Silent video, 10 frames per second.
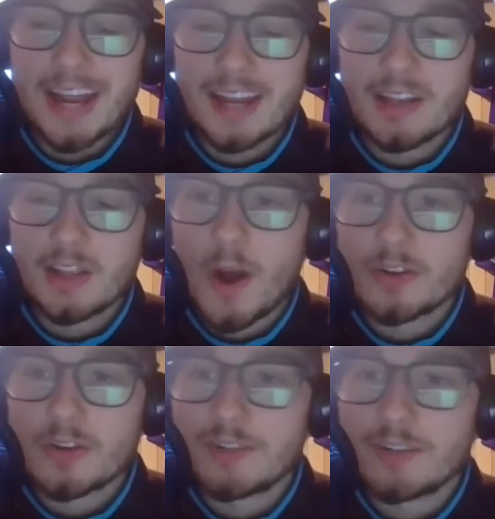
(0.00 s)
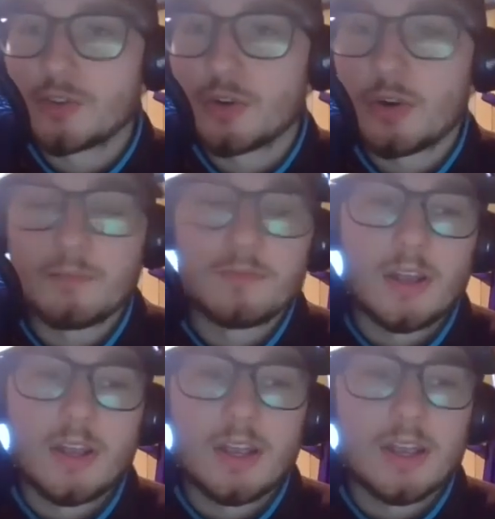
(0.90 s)
end of the wide receiver room,
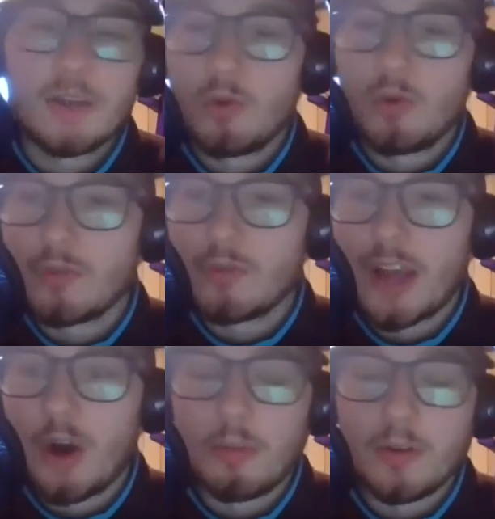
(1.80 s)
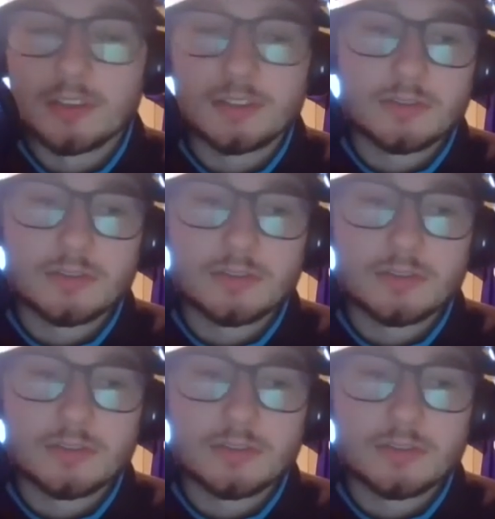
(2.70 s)
it will only help us.